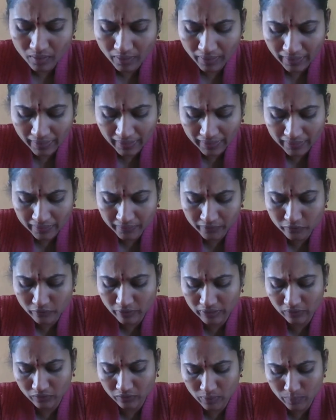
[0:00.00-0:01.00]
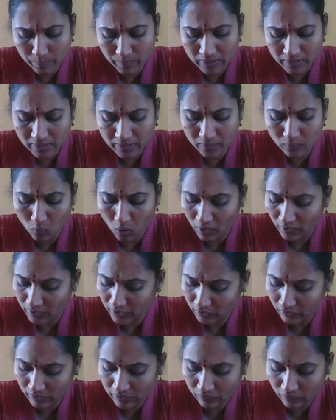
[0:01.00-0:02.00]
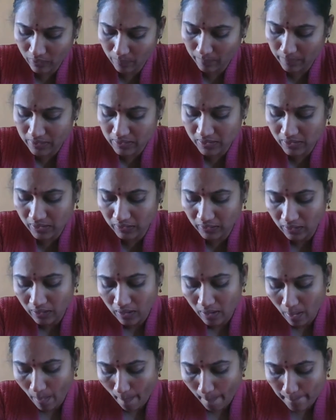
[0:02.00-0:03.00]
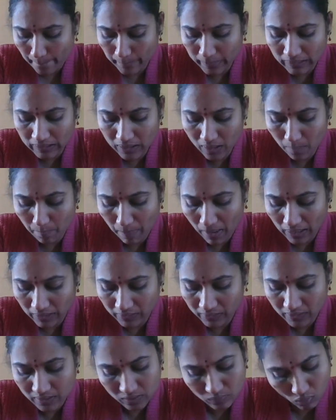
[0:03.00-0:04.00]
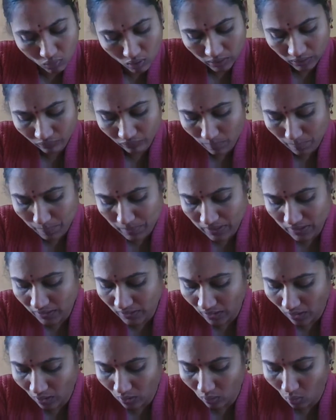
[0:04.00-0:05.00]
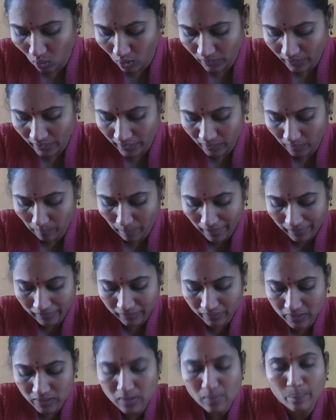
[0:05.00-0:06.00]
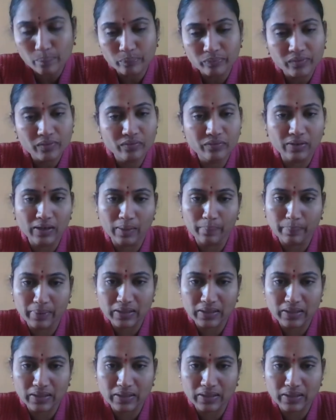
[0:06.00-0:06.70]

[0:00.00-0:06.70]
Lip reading: air 25%, water 25%, mineral particles 45%, and organic matter is 5%.